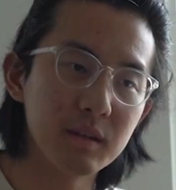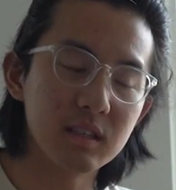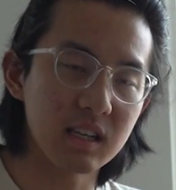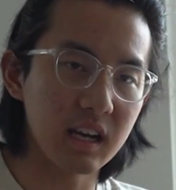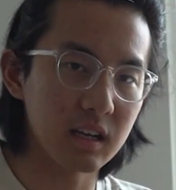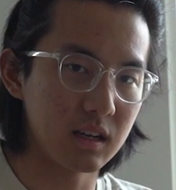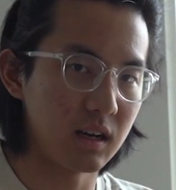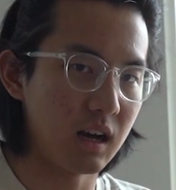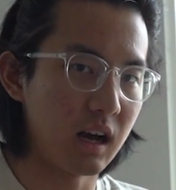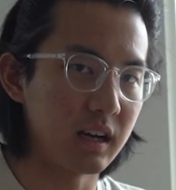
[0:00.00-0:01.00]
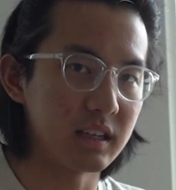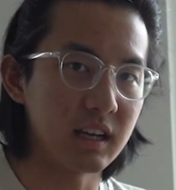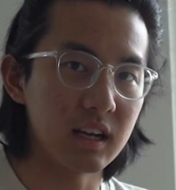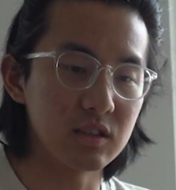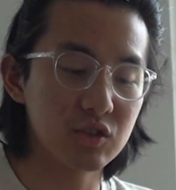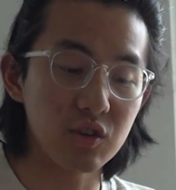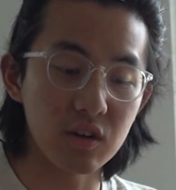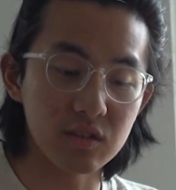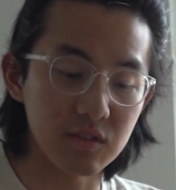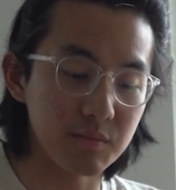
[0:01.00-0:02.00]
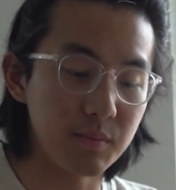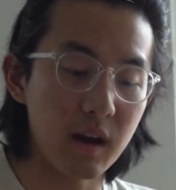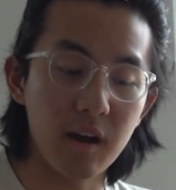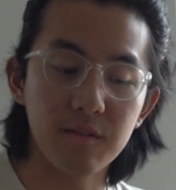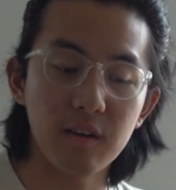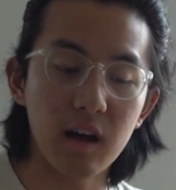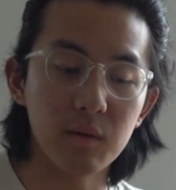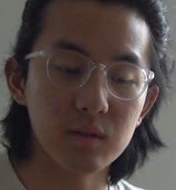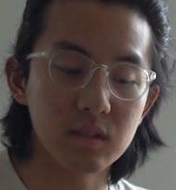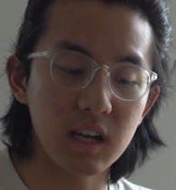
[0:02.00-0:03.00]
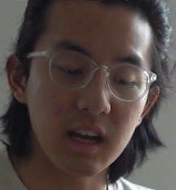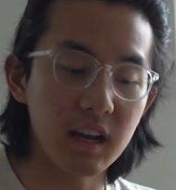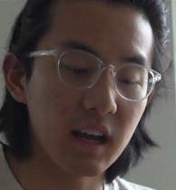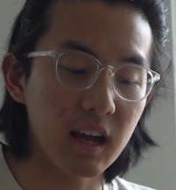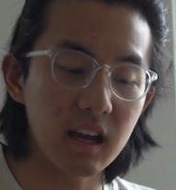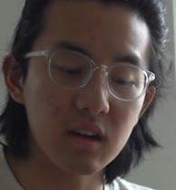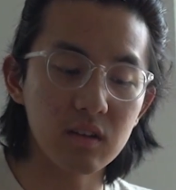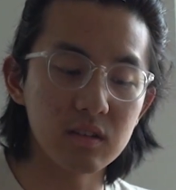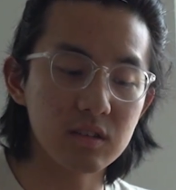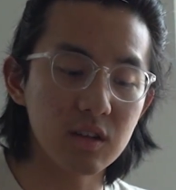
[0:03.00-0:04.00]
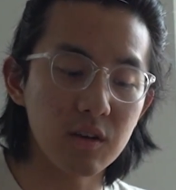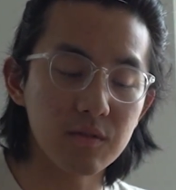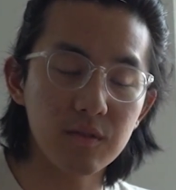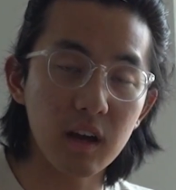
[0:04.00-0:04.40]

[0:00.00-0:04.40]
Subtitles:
bit is like I get shortness of breath, I was headache and all this stuff,